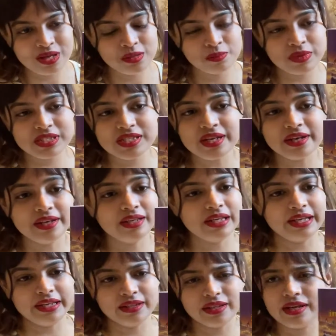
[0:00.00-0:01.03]
But
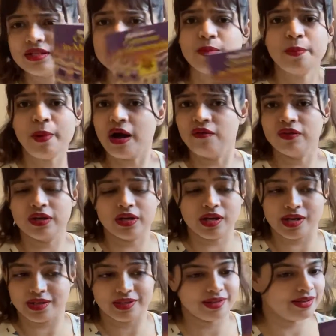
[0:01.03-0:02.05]
suddenly, there is a power
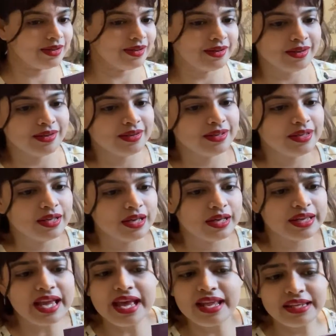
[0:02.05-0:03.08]
cut.
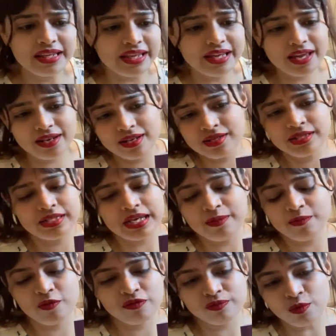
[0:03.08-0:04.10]
Can he and his team
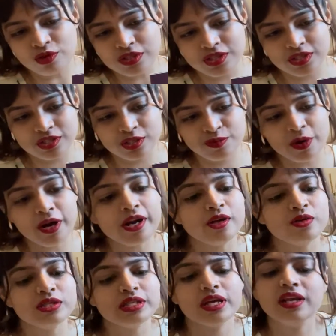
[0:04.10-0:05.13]
of monsters
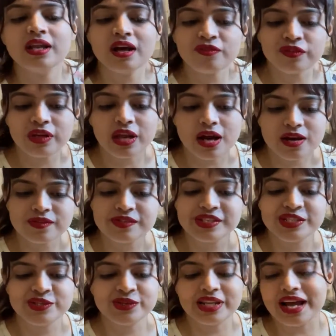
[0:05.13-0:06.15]
produce enough laughs
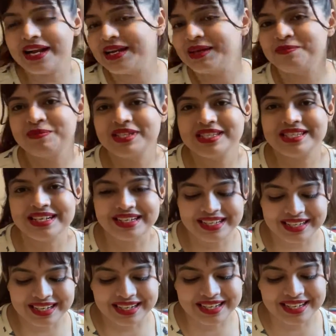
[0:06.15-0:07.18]
to light up the city
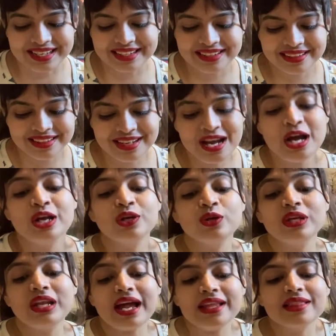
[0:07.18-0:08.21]
again? To
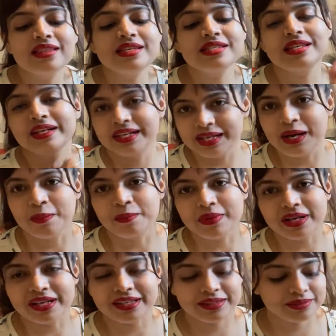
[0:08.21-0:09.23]
light the city up
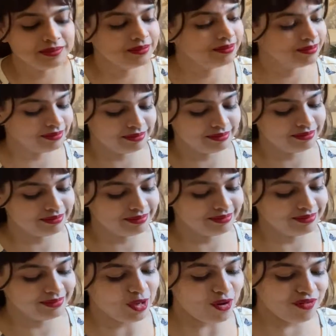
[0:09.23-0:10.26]
again?
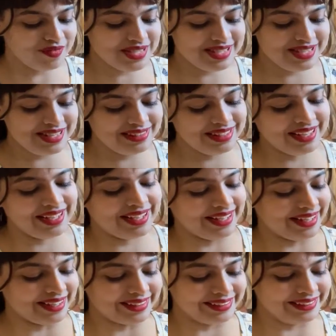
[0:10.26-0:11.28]
Obviously, they
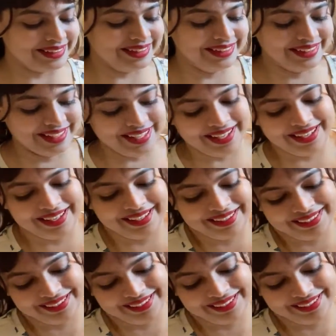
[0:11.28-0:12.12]
can.